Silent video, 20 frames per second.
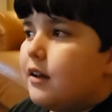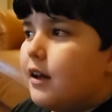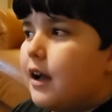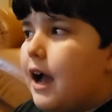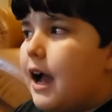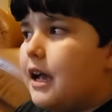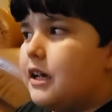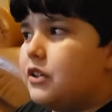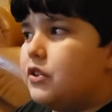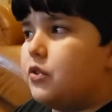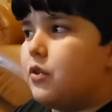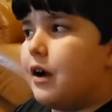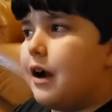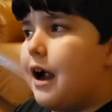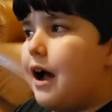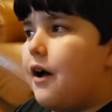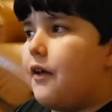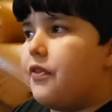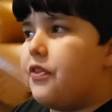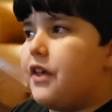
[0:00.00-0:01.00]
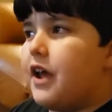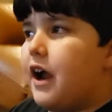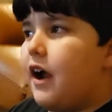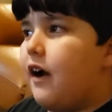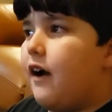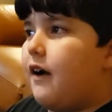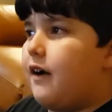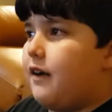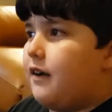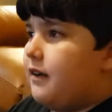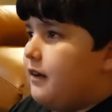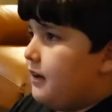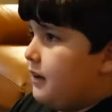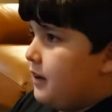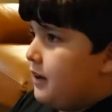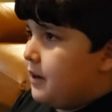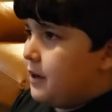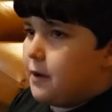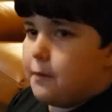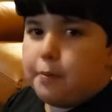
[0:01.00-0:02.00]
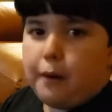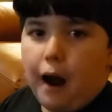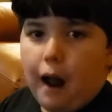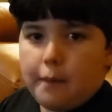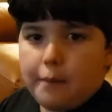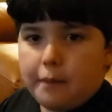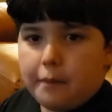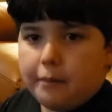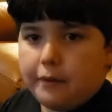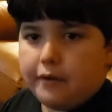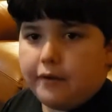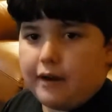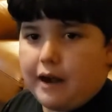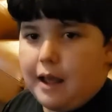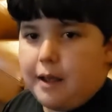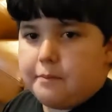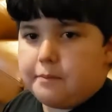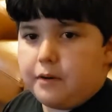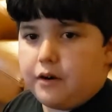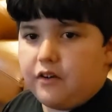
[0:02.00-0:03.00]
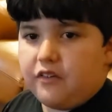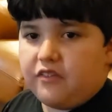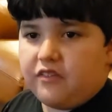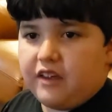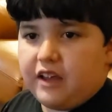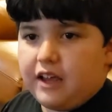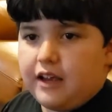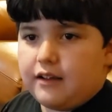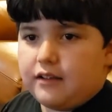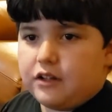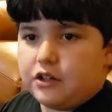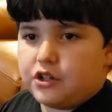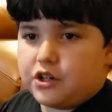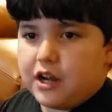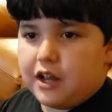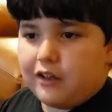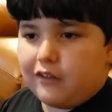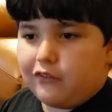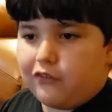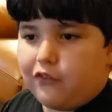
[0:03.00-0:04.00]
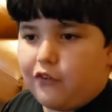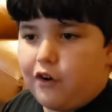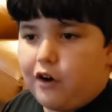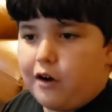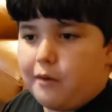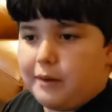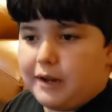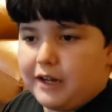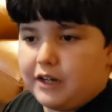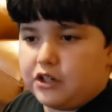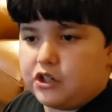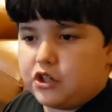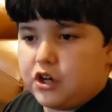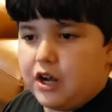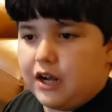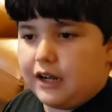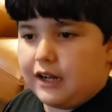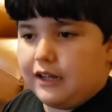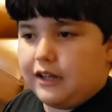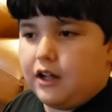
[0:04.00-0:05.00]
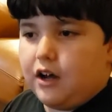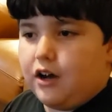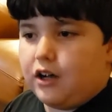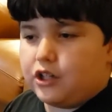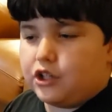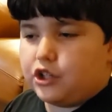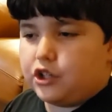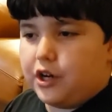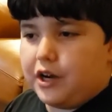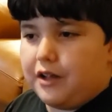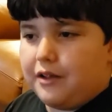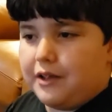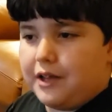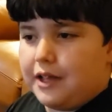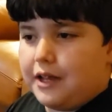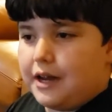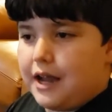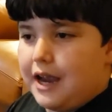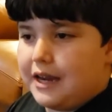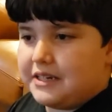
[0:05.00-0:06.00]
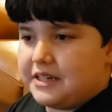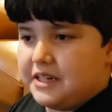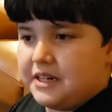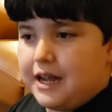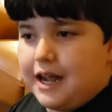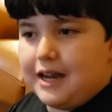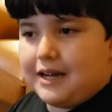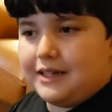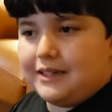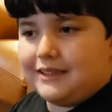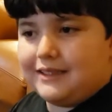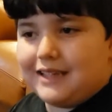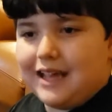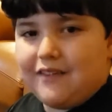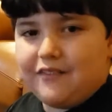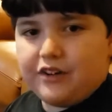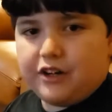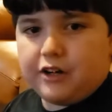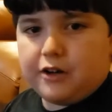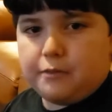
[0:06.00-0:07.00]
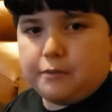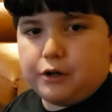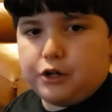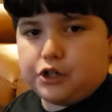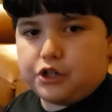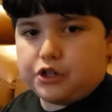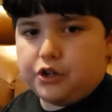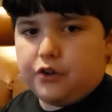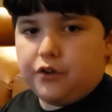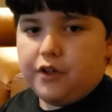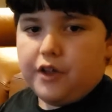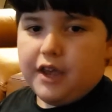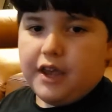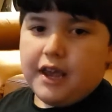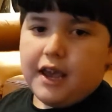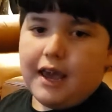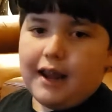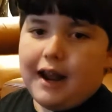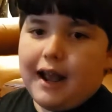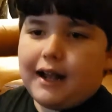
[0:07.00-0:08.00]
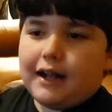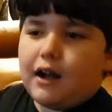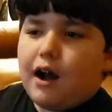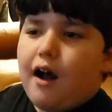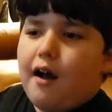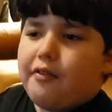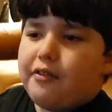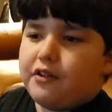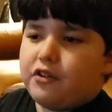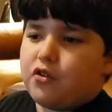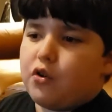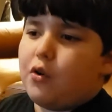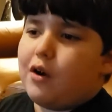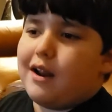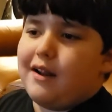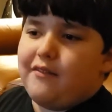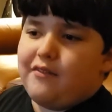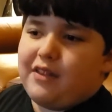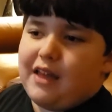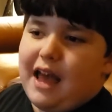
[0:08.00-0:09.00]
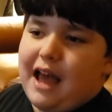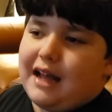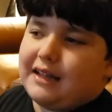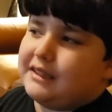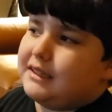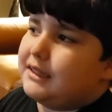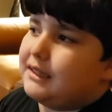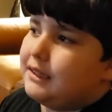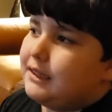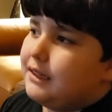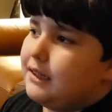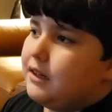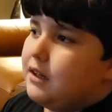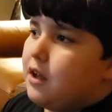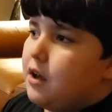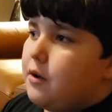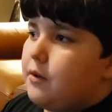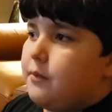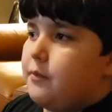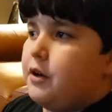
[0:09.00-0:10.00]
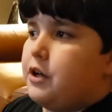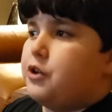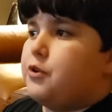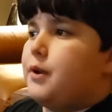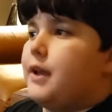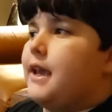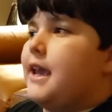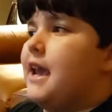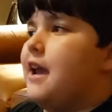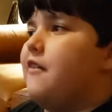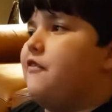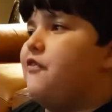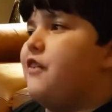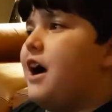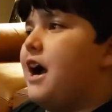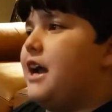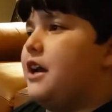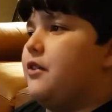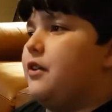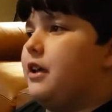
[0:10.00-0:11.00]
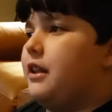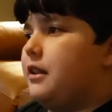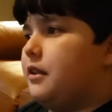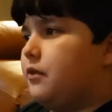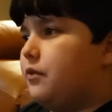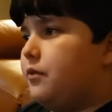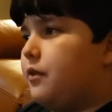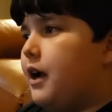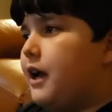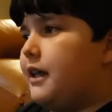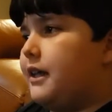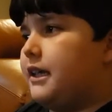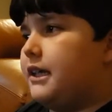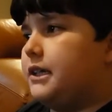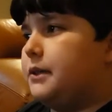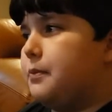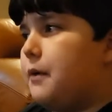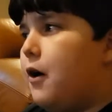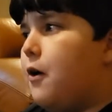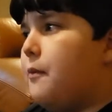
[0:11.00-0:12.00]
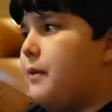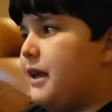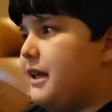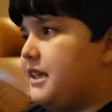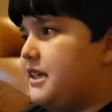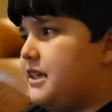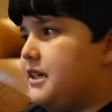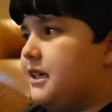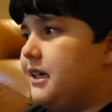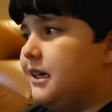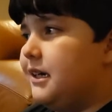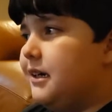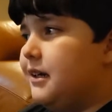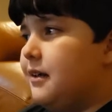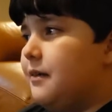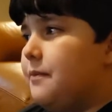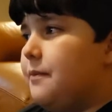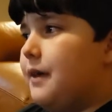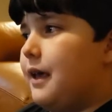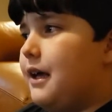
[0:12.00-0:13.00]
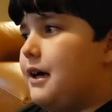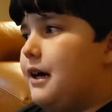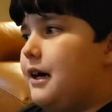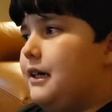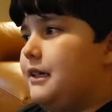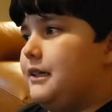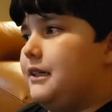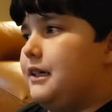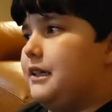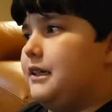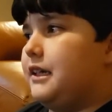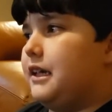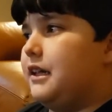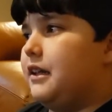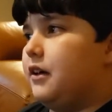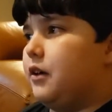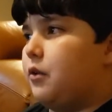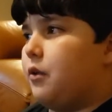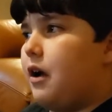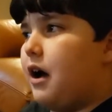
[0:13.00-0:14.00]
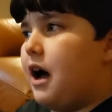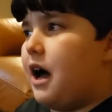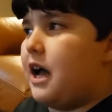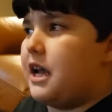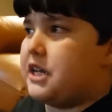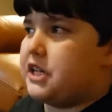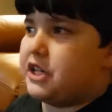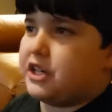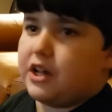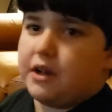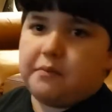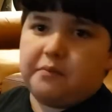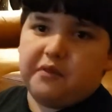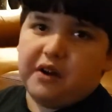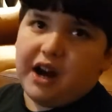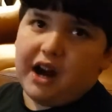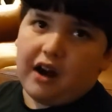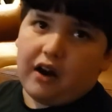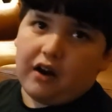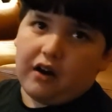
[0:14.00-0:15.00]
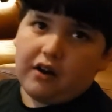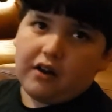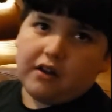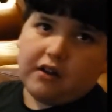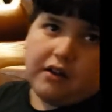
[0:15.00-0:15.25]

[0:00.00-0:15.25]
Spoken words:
guys who are out there, you probably remember seeing the Transforming Truck in the Australian 1997 commercial, and I got the toy of that, which we can't find in right this moment because it's in the garage somewhere.